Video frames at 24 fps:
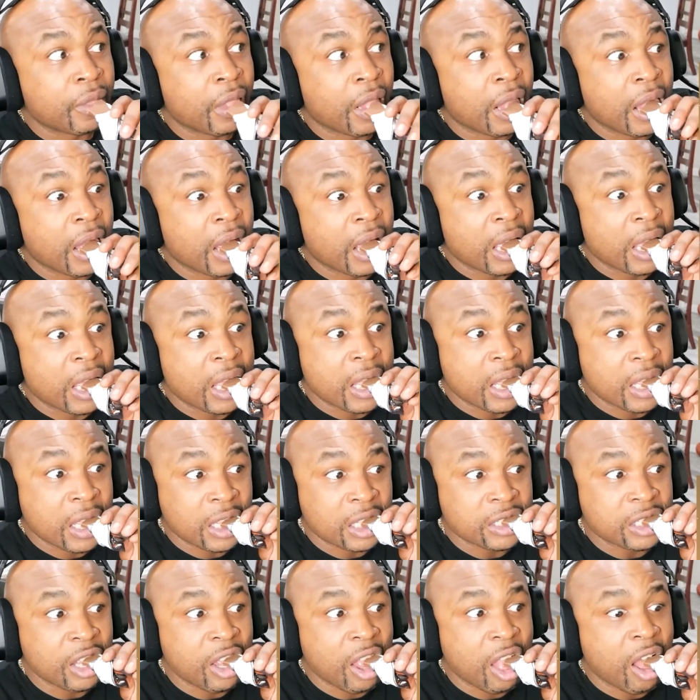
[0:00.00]
Come
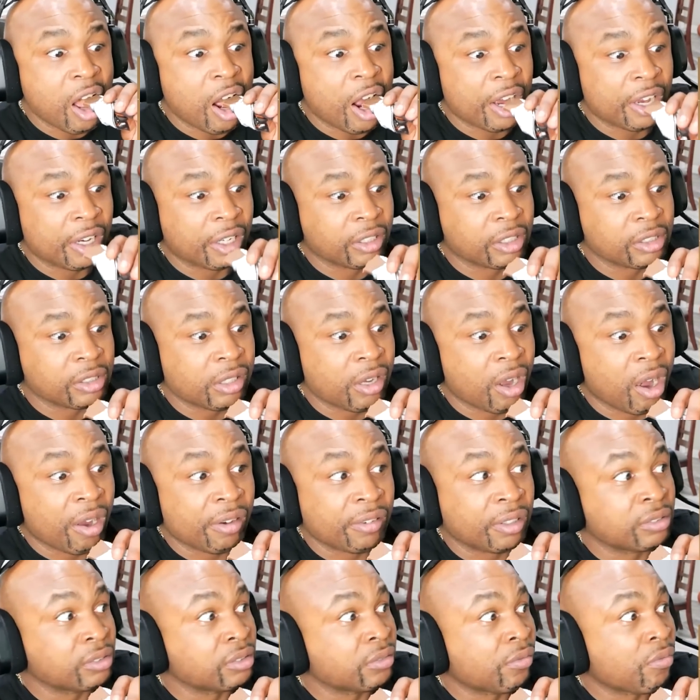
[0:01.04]
on, what's so hard
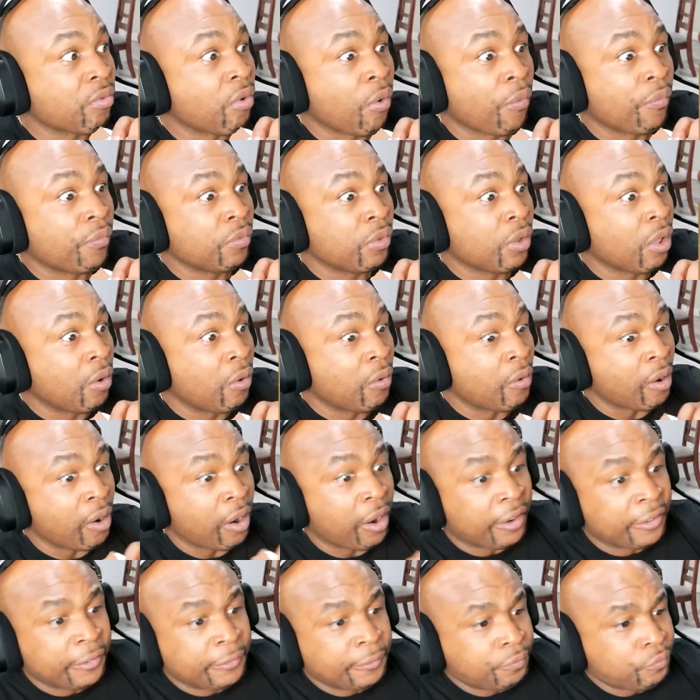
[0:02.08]
about it? Bam,
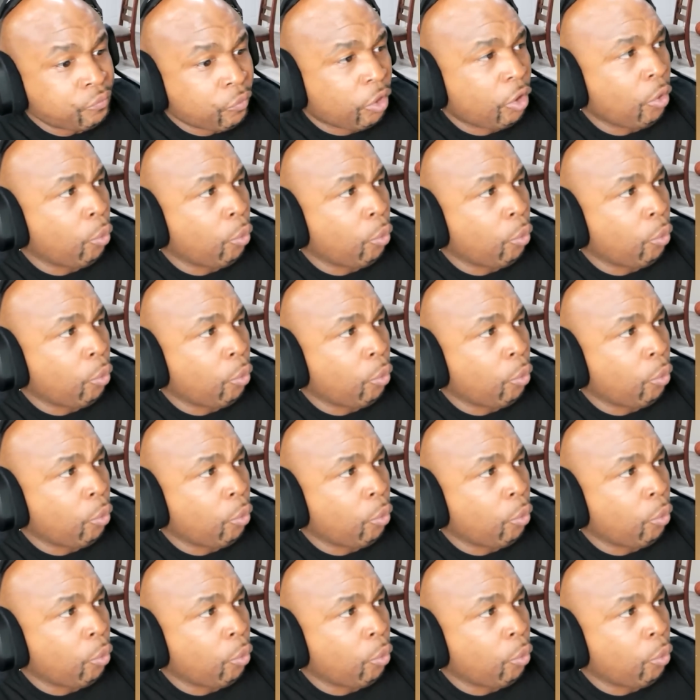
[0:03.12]
bam, bam!